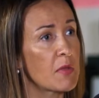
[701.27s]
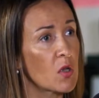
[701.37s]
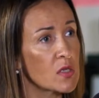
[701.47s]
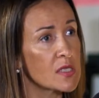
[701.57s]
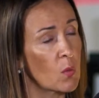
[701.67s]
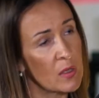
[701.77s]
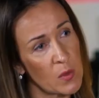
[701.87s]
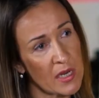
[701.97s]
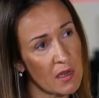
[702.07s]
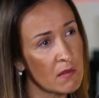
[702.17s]
Because when
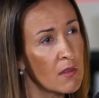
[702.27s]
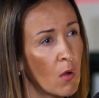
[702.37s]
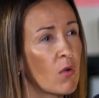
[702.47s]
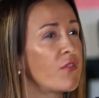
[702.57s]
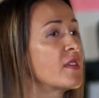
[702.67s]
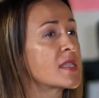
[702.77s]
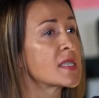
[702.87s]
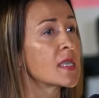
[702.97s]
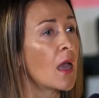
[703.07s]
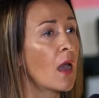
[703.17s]
we are in the
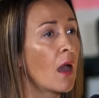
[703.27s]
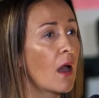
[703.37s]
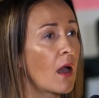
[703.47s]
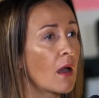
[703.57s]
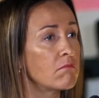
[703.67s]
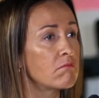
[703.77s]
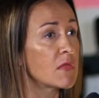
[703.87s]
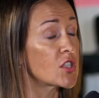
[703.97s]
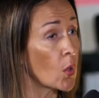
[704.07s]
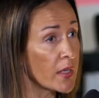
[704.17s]
office,
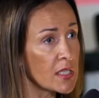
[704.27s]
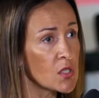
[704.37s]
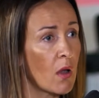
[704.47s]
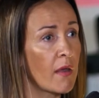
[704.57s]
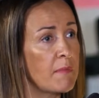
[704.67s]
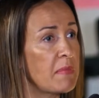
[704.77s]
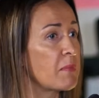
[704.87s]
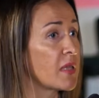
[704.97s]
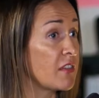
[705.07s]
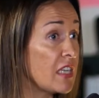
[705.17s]
talking to other
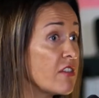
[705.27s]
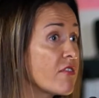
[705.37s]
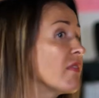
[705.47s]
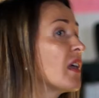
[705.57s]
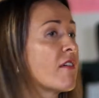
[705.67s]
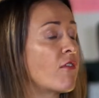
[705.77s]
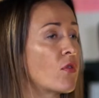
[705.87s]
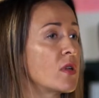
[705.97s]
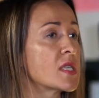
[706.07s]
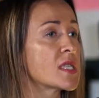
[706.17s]
people and hearing their
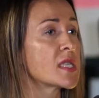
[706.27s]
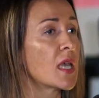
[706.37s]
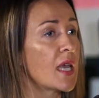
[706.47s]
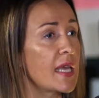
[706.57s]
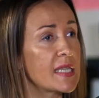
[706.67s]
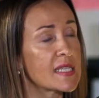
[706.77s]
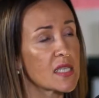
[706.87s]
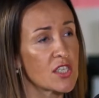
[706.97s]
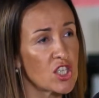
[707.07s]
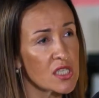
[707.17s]
voice,
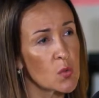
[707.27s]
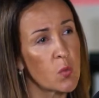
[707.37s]
it's just